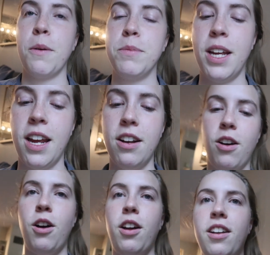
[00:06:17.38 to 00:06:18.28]
update
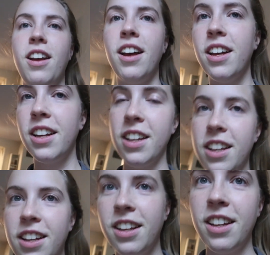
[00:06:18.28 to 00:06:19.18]
on
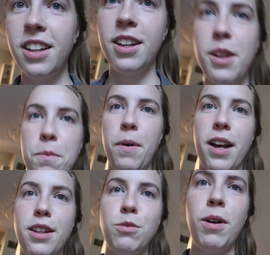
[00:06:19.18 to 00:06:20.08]

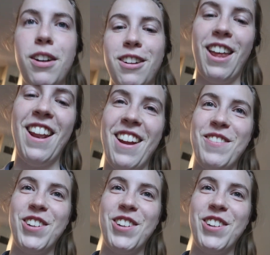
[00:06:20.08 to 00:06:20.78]
my sweater that I'm